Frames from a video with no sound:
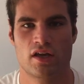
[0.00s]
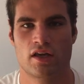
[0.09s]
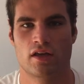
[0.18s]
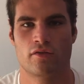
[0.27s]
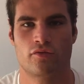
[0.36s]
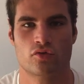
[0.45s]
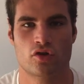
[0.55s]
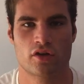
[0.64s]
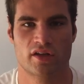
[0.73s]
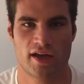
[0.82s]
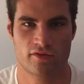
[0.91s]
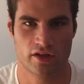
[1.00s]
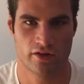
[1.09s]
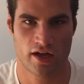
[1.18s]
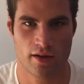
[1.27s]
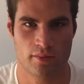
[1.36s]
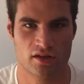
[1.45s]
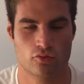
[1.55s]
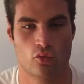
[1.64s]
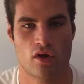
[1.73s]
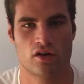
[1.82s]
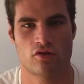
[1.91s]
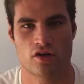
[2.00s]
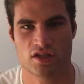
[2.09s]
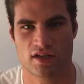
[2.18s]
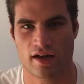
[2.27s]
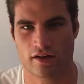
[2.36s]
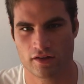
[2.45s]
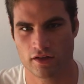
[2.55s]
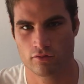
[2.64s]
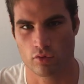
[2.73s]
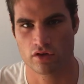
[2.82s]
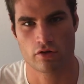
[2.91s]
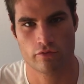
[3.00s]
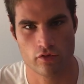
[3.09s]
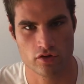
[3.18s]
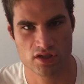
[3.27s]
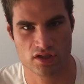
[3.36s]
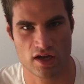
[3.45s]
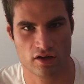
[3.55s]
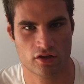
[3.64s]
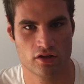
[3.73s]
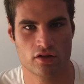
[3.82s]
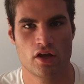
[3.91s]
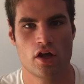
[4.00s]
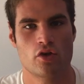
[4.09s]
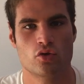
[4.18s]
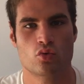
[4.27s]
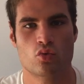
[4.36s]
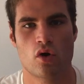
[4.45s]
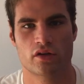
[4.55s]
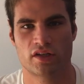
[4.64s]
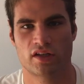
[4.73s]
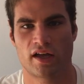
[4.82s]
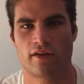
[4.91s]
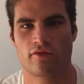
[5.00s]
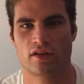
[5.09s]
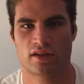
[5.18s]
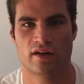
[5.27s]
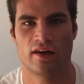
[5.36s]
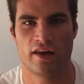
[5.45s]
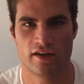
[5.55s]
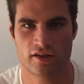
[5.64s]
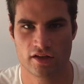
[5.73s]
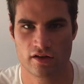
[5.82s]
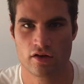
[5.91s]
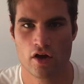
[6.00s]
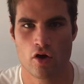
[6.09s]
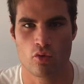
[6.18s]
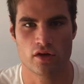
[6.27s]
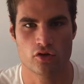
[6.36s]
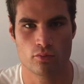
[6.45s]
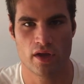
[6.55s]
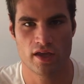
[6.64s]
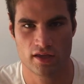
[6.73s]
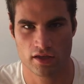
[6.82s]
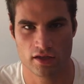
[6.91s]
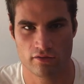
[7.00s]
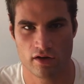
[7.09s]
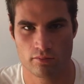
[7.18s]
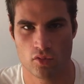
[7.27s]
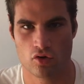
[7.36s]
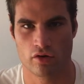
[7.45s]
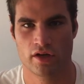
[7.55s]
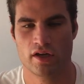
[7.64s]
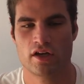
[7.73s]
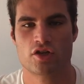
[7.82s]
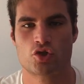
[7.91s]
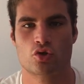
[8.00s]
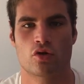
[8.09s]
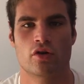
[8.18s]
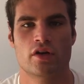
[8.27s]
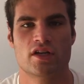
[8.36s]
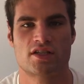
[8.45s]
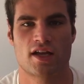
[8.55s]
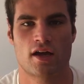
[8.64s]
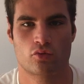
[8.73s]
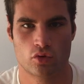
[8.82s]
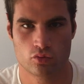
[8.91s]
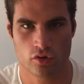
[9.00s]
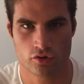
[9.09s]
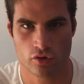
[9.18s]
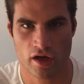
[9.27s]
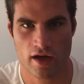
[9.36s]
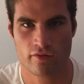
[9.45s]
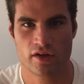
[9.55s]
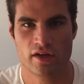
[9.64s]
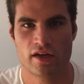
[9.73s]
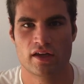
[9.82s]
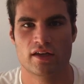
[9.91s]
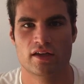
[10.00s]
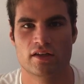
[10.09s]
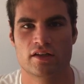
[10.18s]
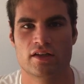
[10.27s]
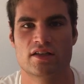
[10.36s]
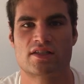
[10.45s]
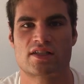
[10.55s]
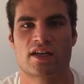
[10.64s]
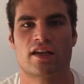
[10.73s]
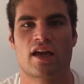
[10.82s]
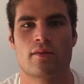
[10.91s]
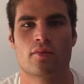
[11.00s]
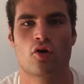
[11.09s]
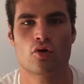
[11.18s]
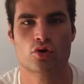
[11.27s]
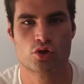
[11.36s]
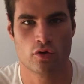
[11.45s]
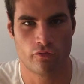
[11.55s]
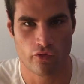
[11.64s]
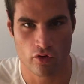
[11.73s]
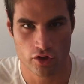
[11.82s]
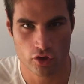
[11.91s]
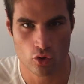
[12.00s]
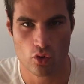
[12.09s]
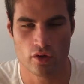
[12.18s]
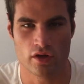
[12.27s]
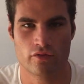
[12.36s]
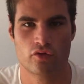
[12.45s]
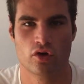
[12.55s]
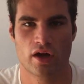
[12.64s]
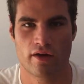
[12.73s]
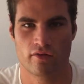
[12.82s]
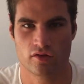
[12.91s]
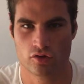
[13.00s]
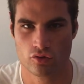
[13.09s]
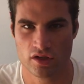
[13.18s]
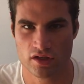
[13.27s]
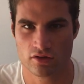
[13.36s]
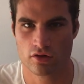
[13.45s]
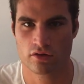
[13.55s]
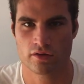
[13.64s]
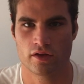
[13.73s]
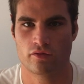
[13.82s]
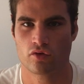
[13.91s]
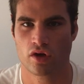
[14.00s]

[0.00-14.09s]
if you don't have the habit when you're starting, when you're first starting, you won't have it later when you make even more. So start with what you have. It's again also for you if you have too little, if